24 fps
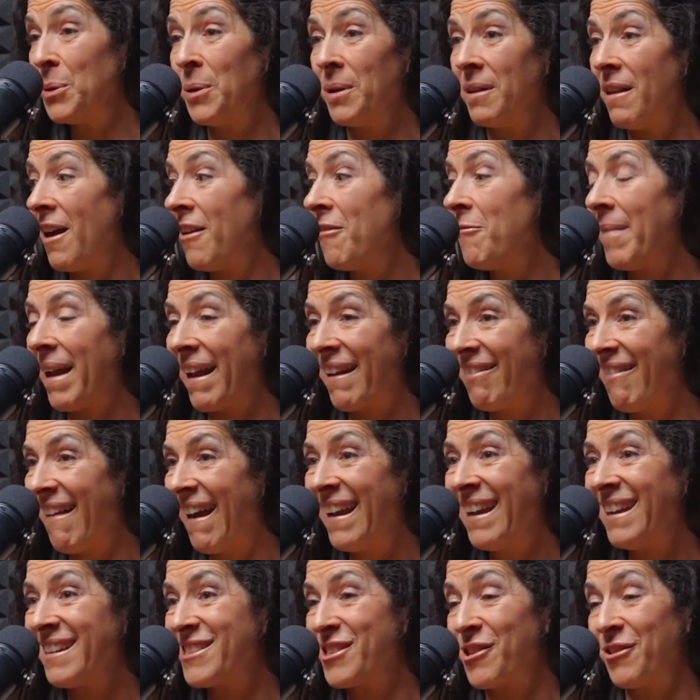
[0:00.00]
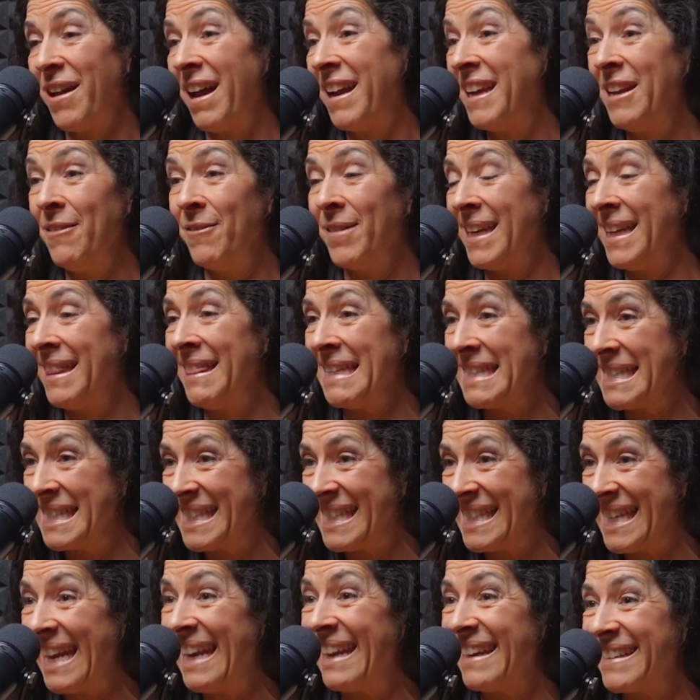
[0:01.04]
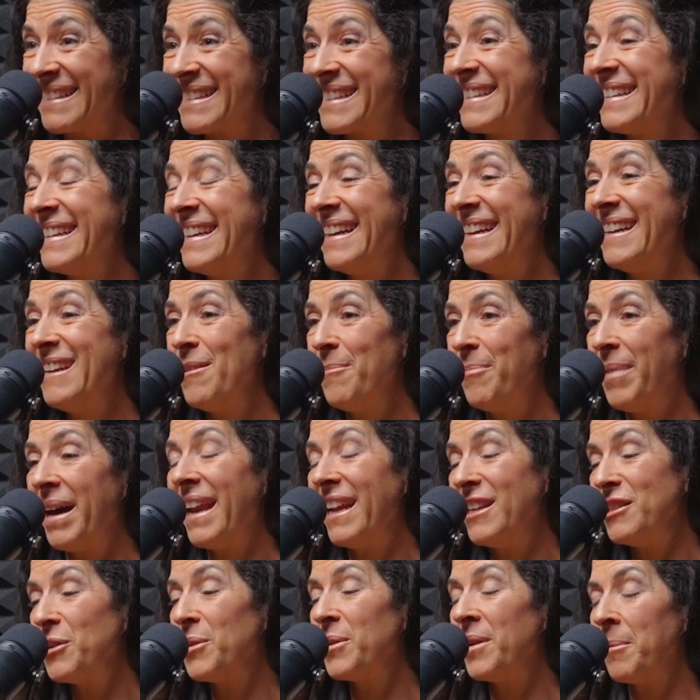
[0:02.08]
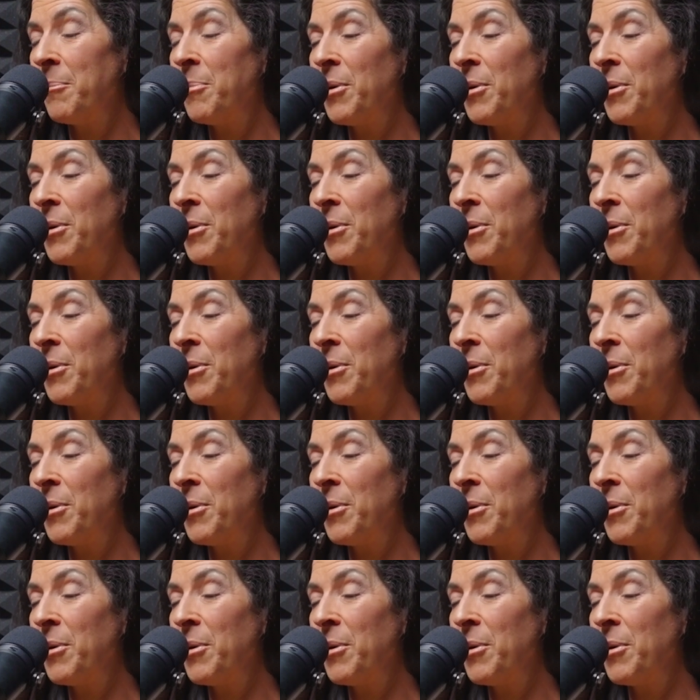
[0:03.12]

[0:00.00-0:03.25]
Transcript: A lot of my clients are not even in the state, but I do in